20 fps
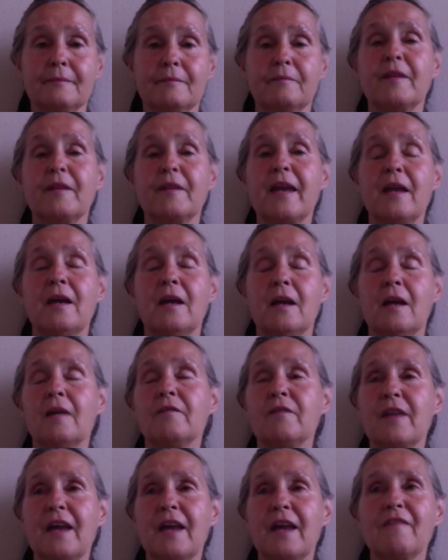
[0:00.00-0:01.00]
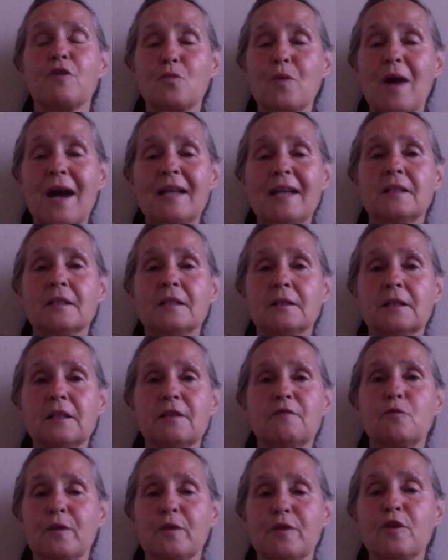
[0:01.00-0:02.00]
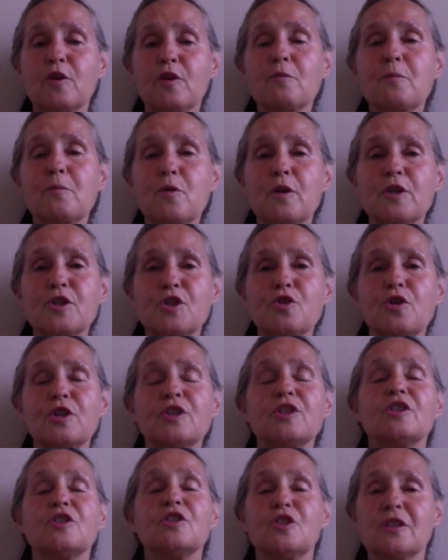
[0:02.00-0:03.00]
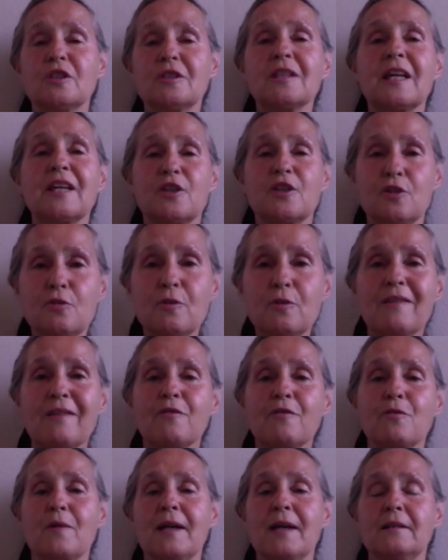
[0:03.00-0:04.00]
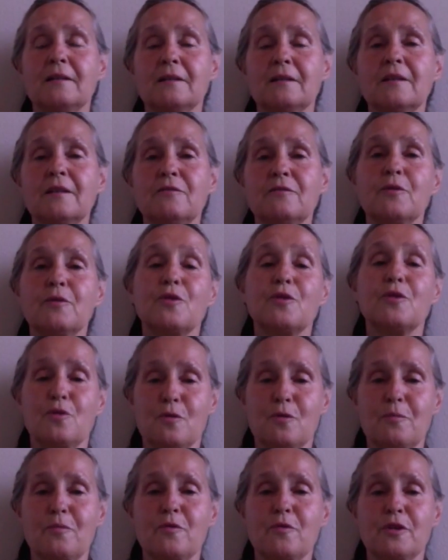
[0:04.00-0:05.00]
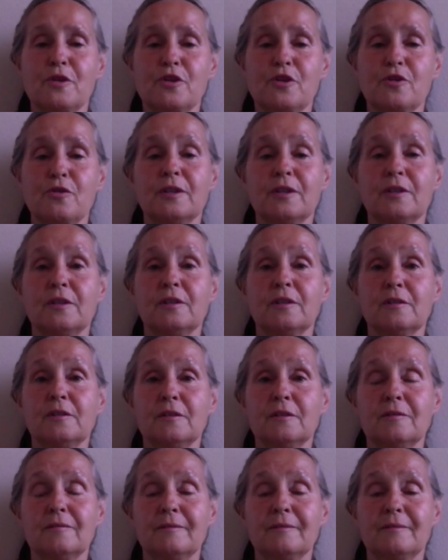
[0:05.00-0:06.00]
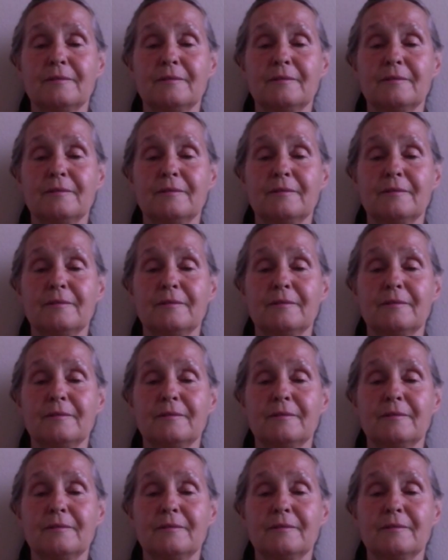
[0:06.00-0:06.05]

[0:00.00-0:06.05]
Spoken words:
They have a right to live with their poor choices, just like you have a right to live with your poor choices.